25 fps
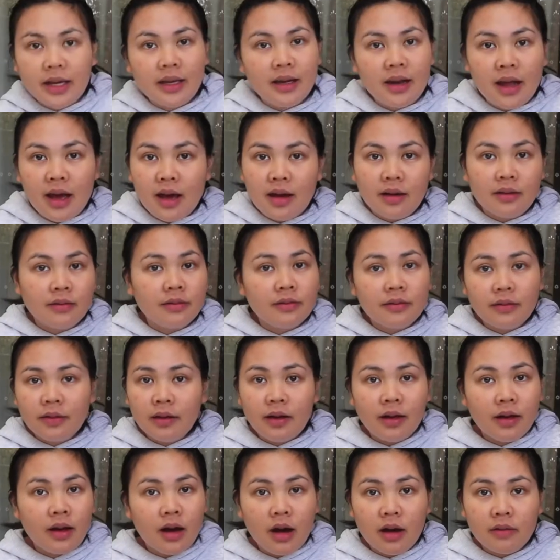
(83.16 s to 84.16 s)
can have
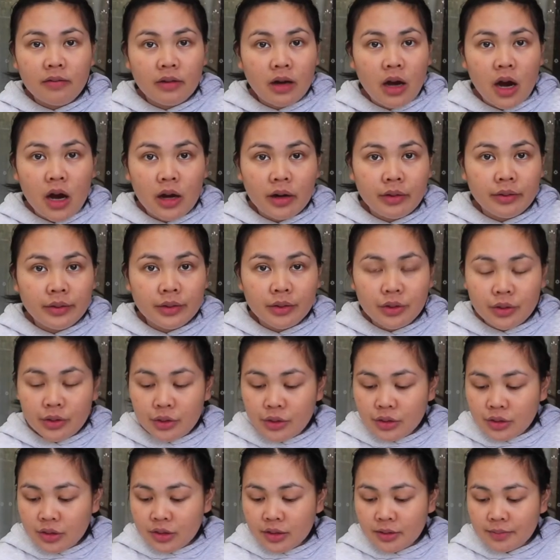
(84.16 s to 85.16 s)
avocado and
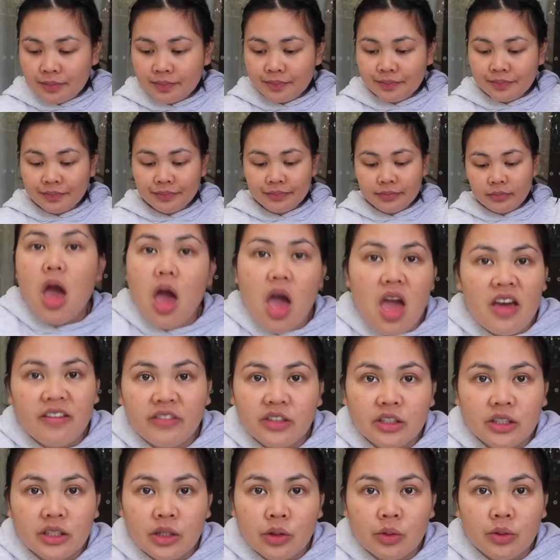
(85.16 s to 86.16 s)
toast every
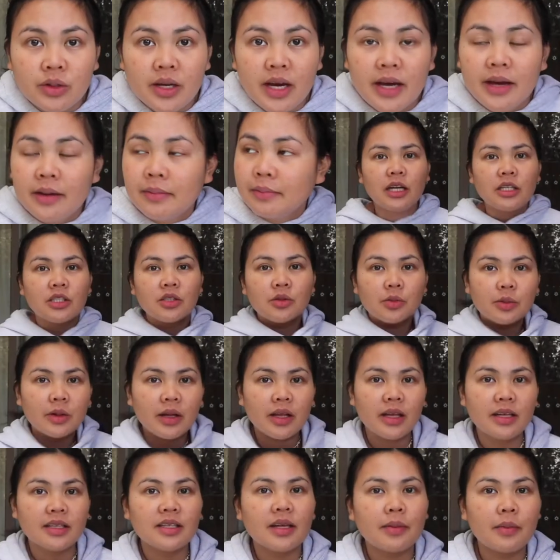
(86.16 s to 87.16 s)
single day. I just
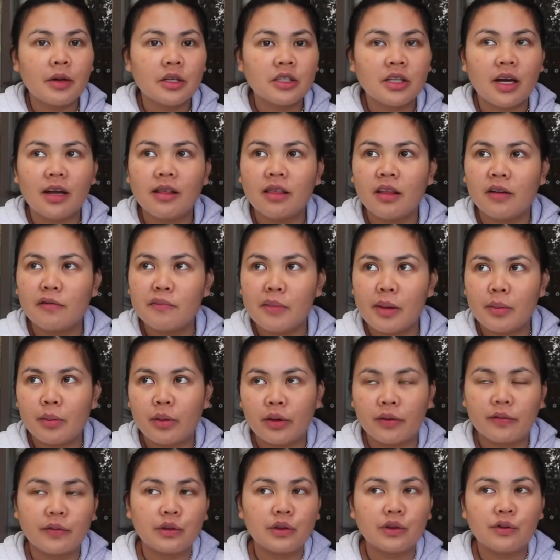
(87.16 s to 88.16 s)
realized how much I love my
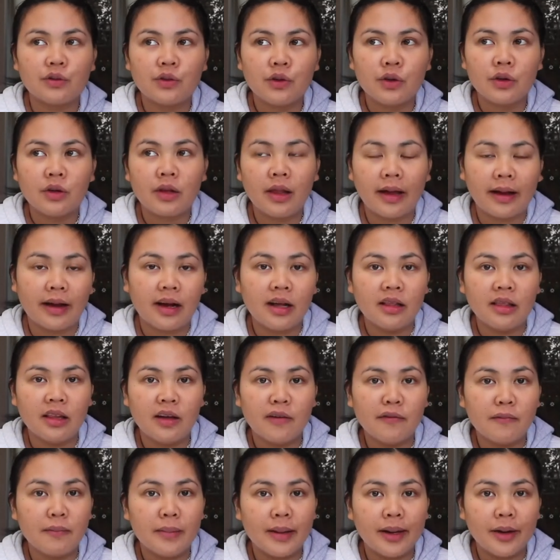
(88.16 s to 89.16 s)
breakfast food. Like, I
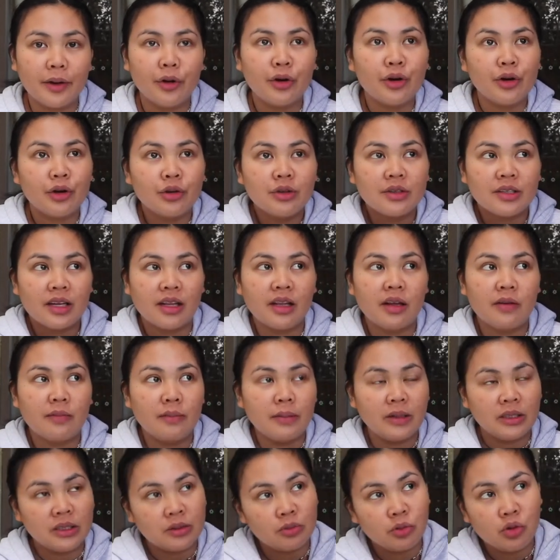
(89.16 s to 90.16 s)
love my oats, I love
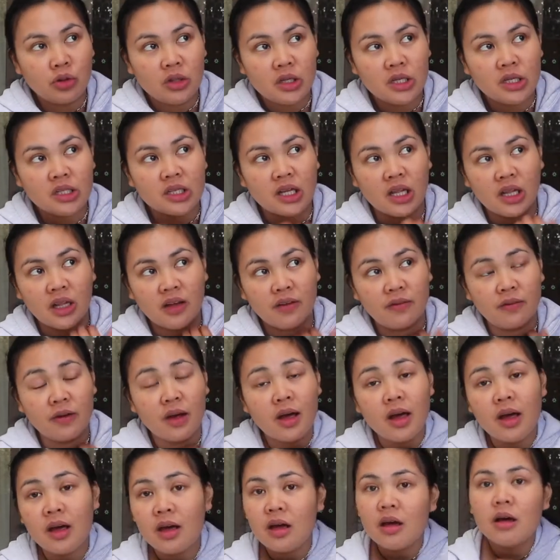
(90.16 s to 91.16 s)
my smoothies, I love
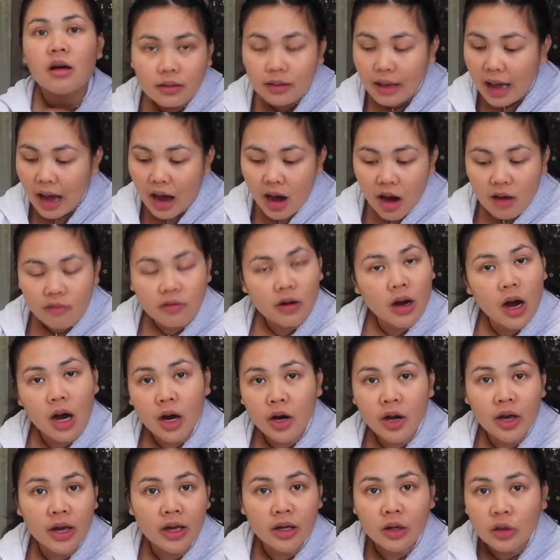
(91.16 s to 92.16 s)
avocado,
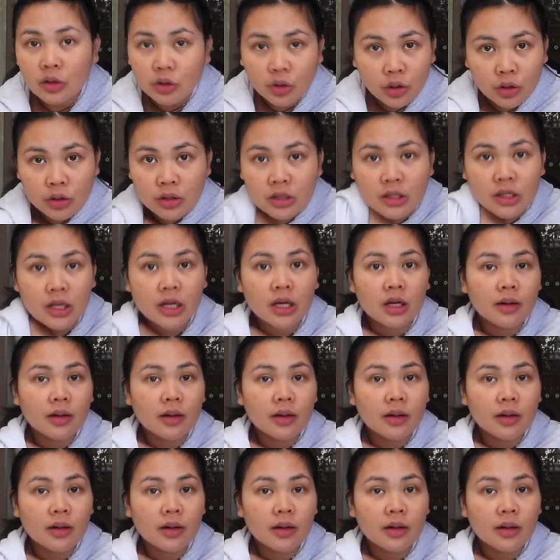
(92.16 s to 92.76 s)
egg on toast. Like,